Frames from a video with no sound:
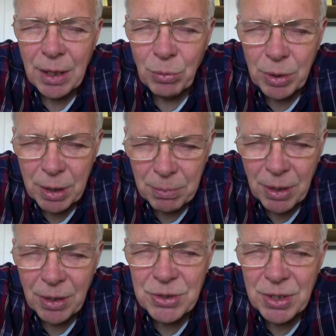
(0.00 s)
and we
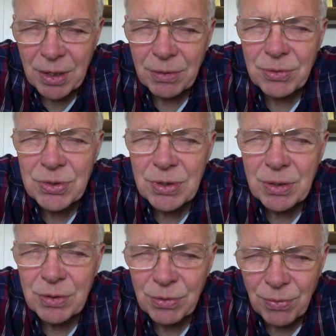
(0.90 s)
commit ourselves
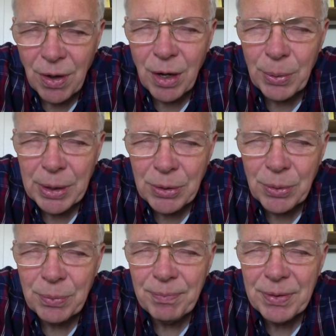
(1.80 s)
to following
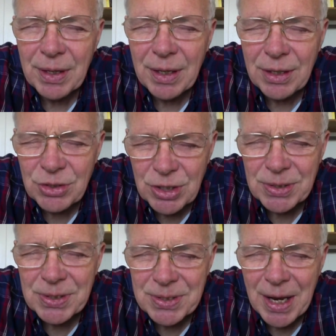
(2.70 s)
you. In
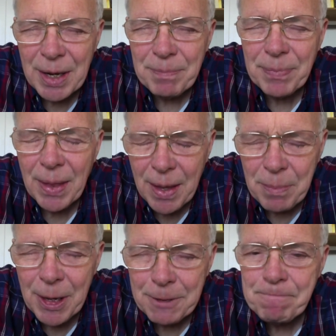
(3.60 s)
Jesus' name, amen.